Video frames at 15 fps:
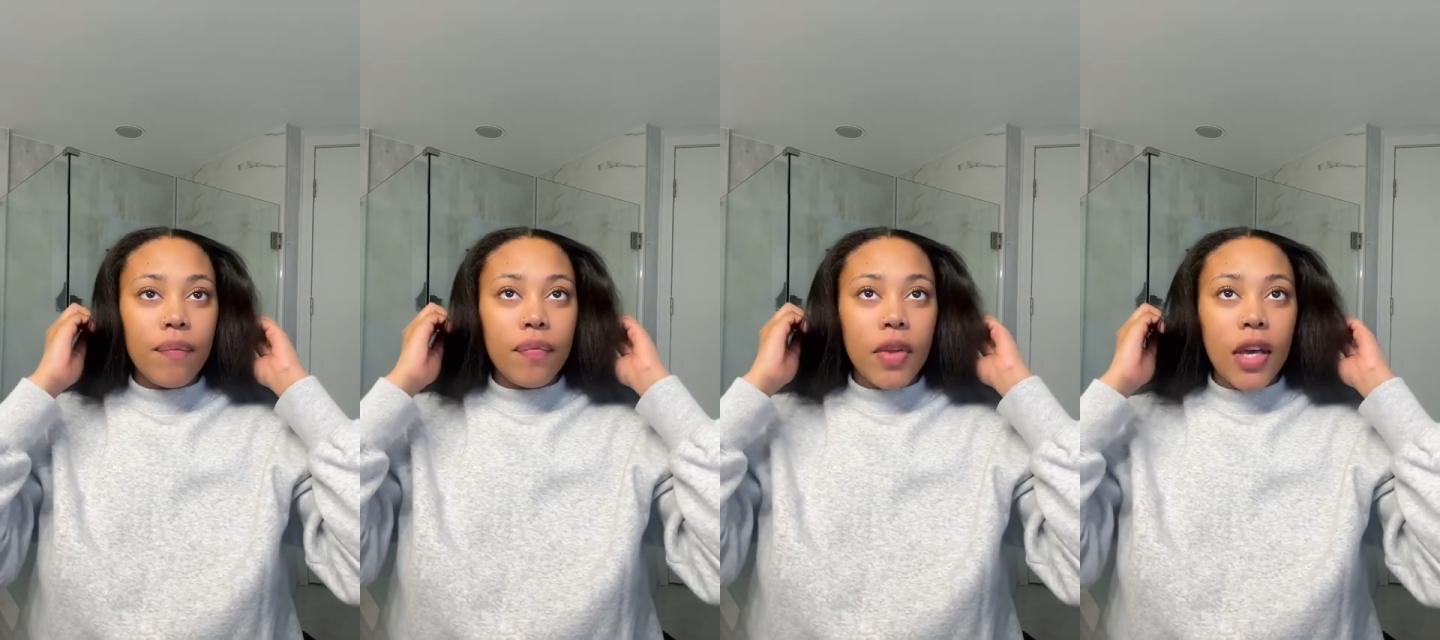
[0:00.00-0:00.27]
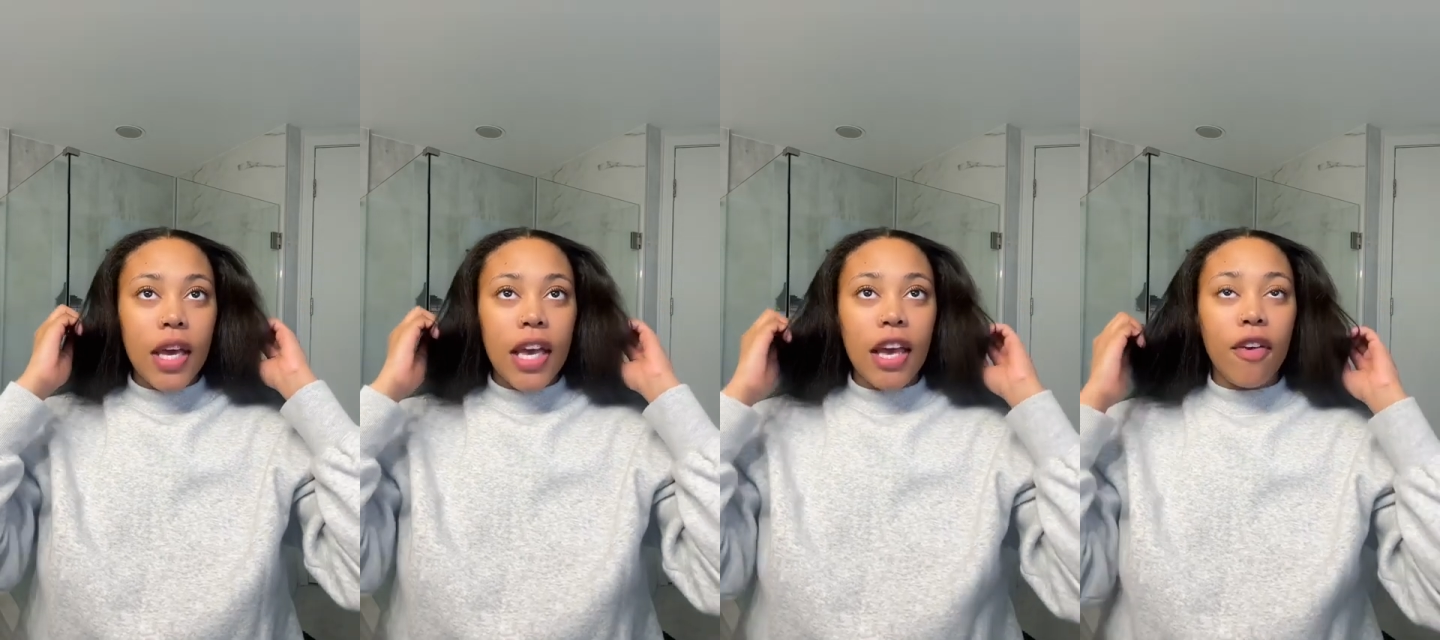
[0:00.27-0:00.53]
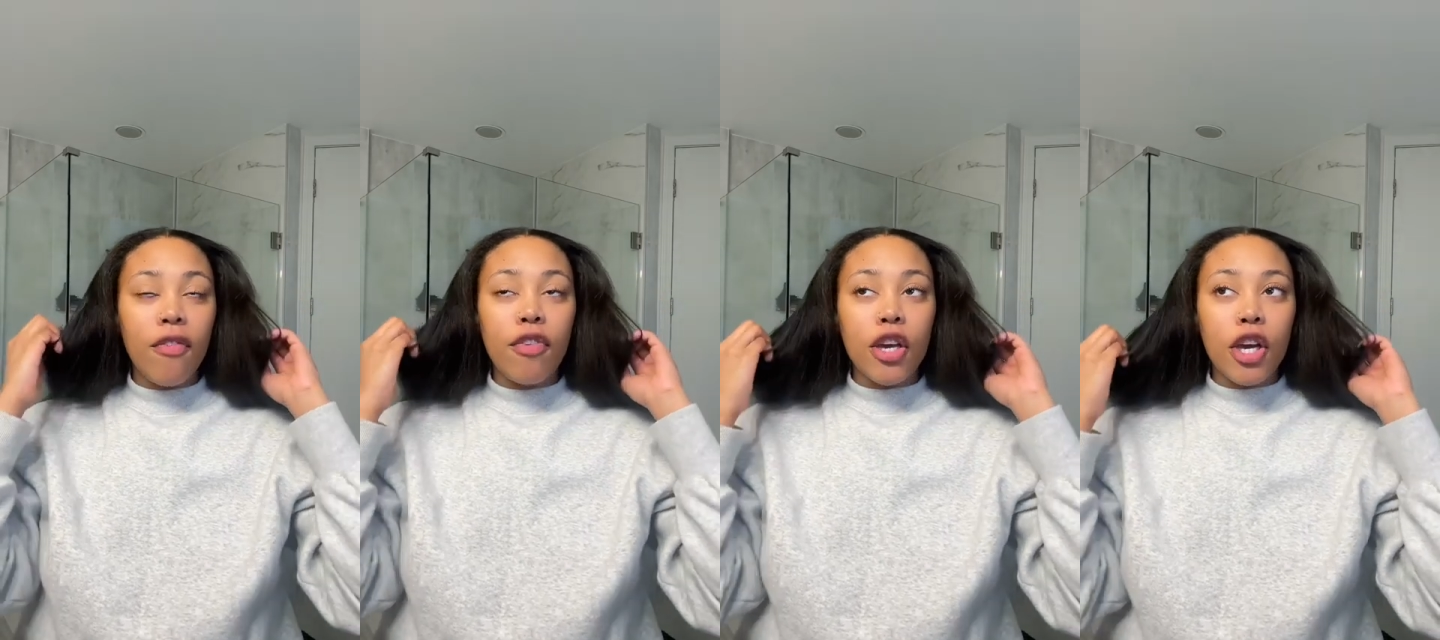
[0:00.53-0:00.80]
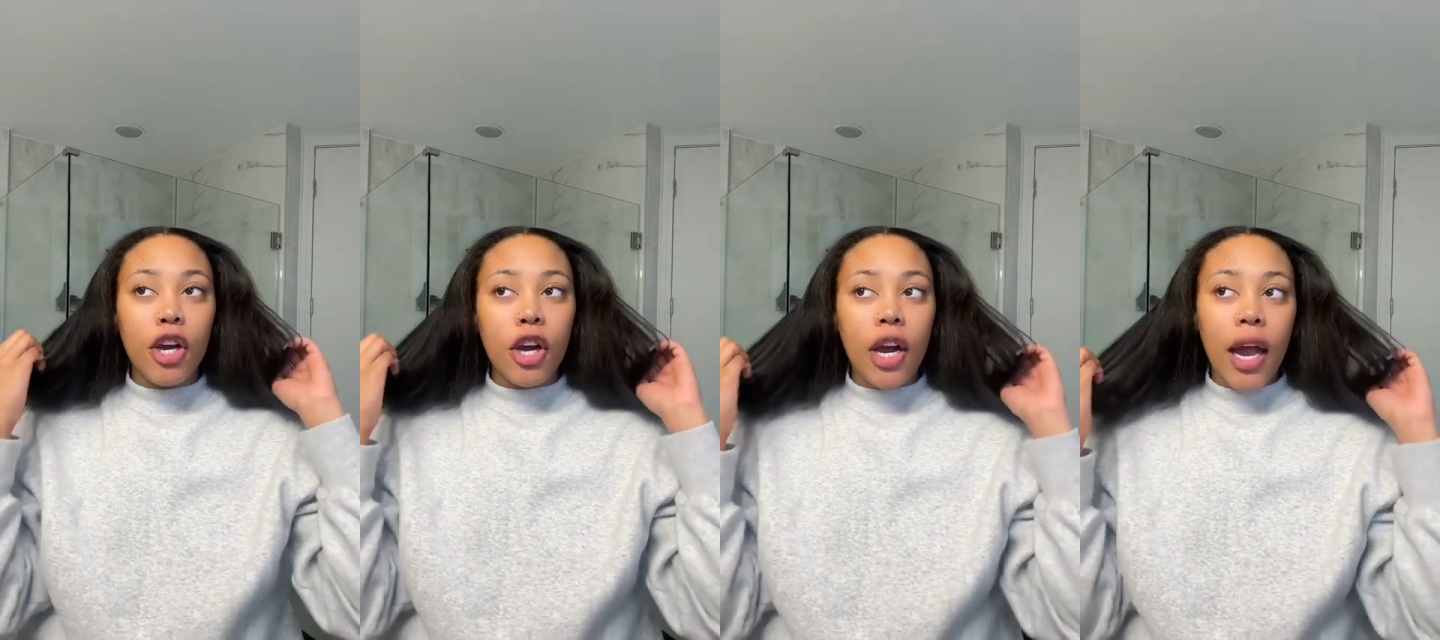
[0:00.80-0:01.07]
if
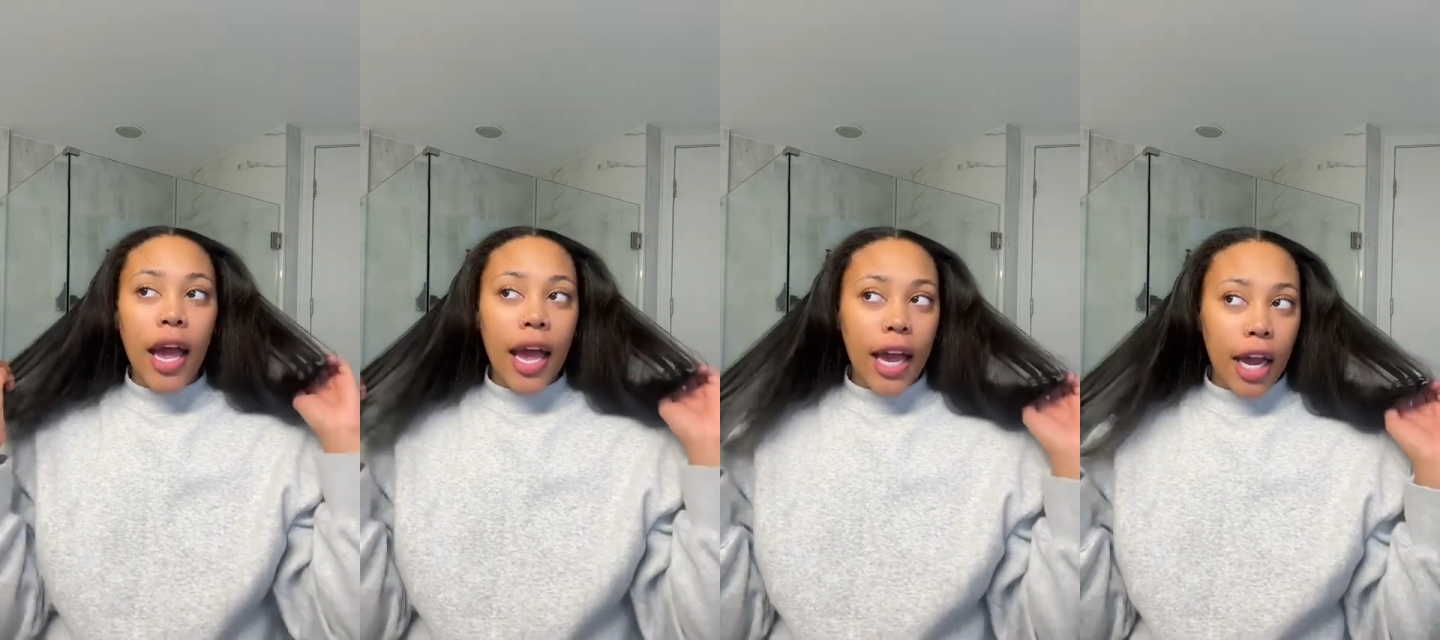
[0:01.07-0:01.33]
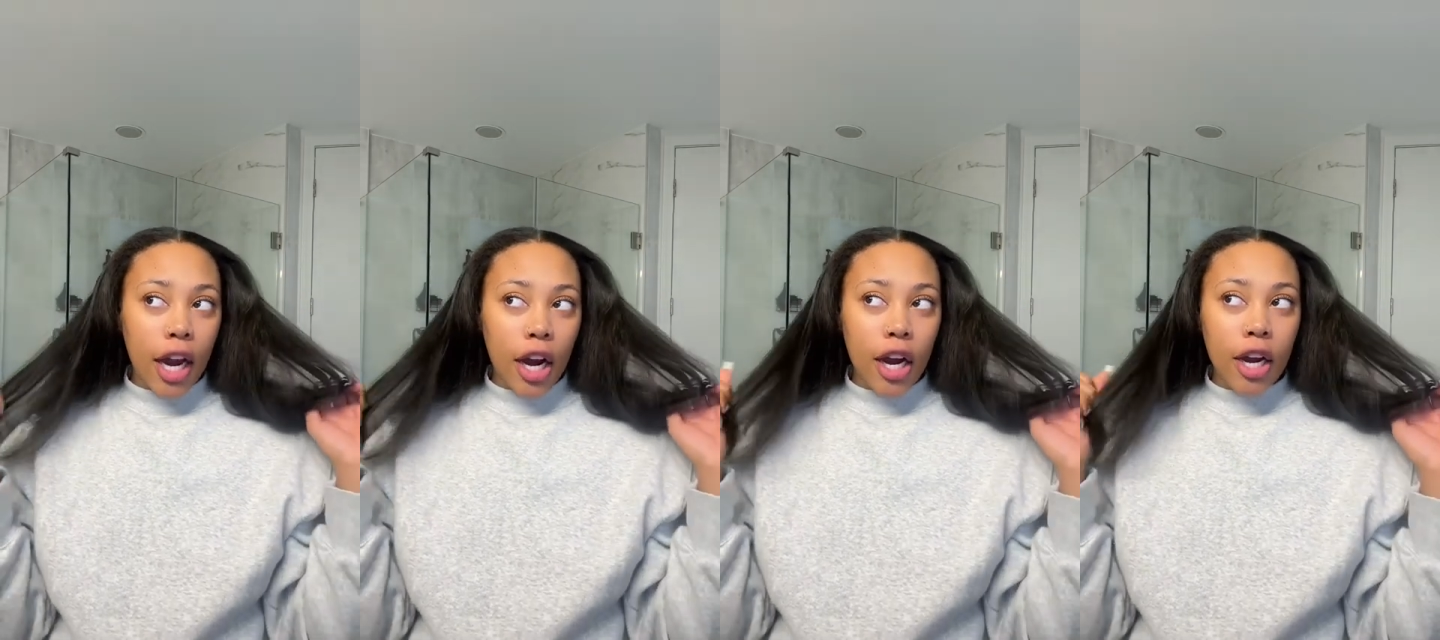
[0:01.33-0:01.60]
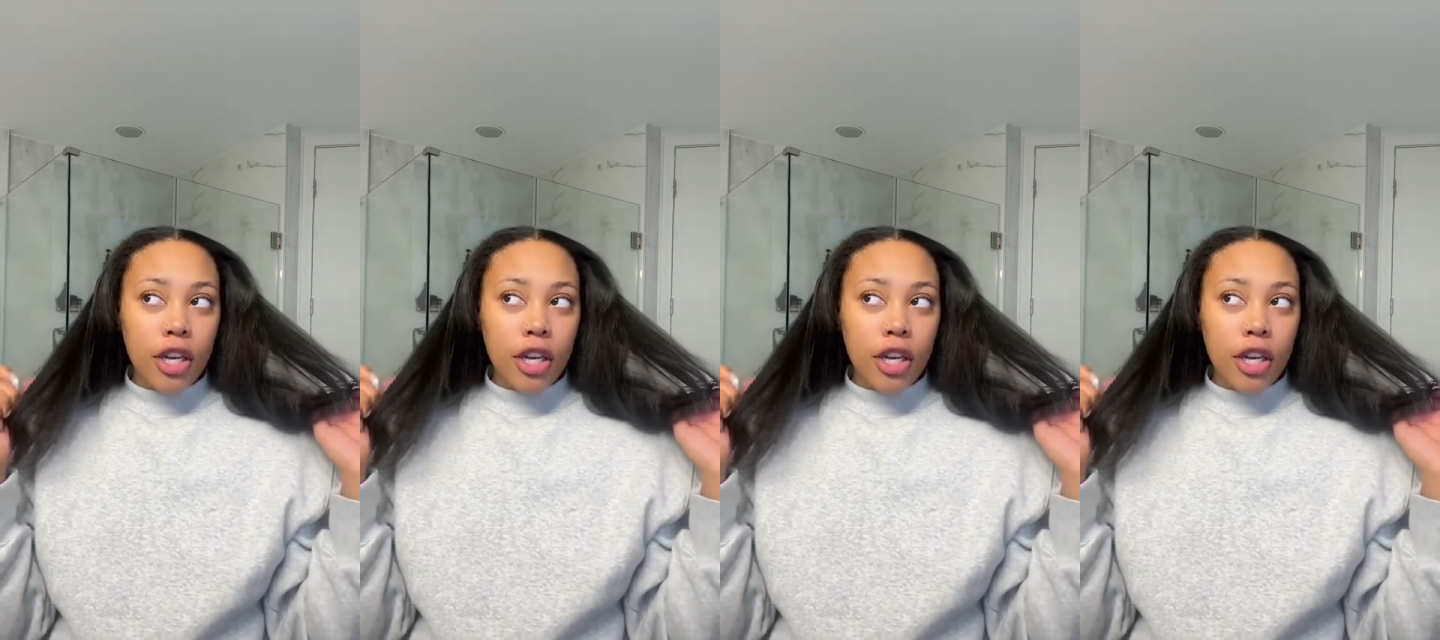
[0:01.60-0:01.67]
your hair